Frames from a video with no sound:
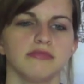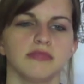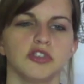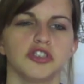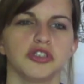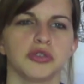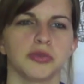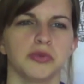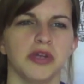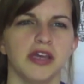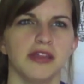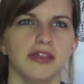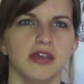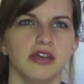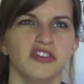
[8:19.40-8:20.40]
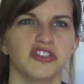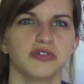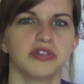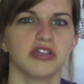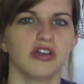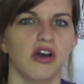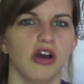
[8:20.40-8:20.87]
June, I think.
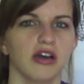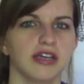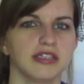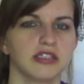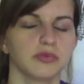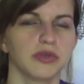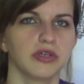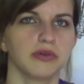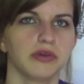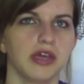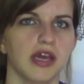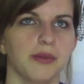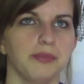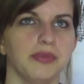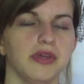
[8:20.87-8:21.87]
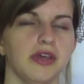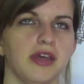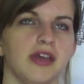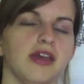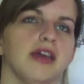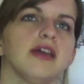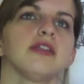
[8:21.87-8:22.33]
June and August we go
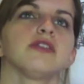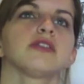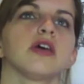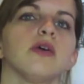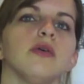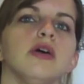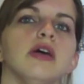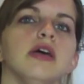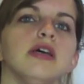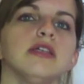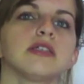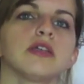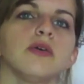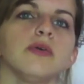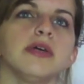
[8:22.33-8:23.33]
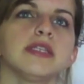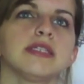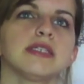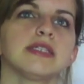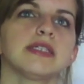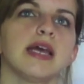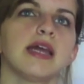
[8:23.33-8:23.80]
camping, and so it's
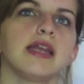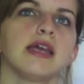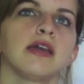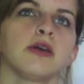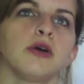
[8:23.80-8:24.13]
exciting.